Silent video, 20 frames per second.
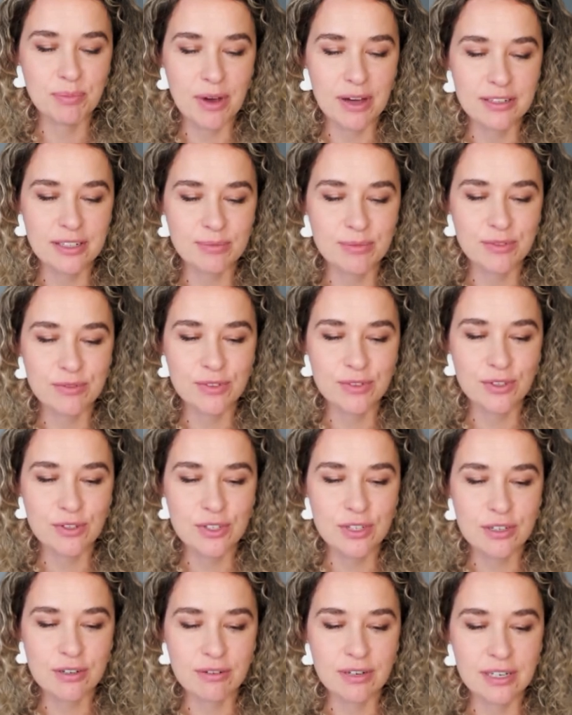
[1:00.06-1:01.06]
bottom of your
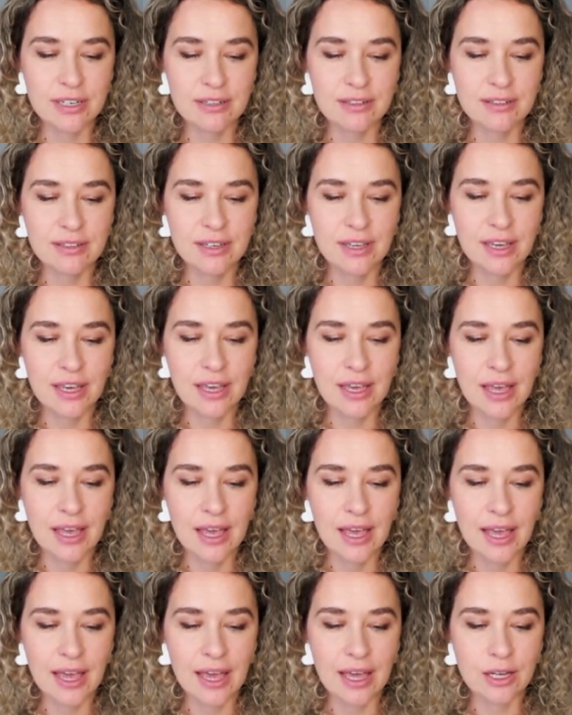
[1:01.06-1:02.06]
screen,
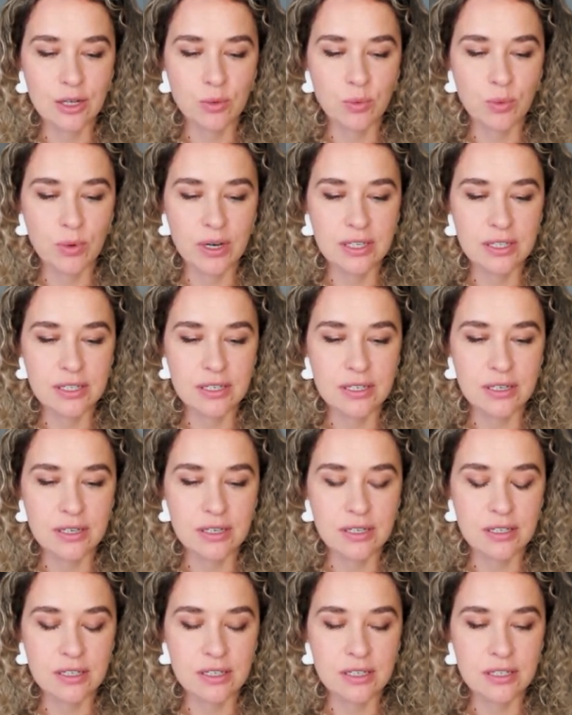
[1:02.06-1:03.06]
and once
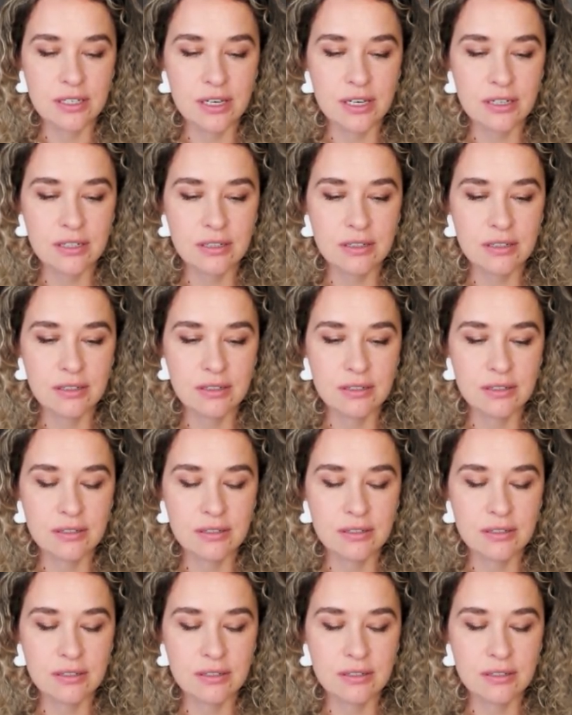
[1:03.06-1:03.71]
it's done,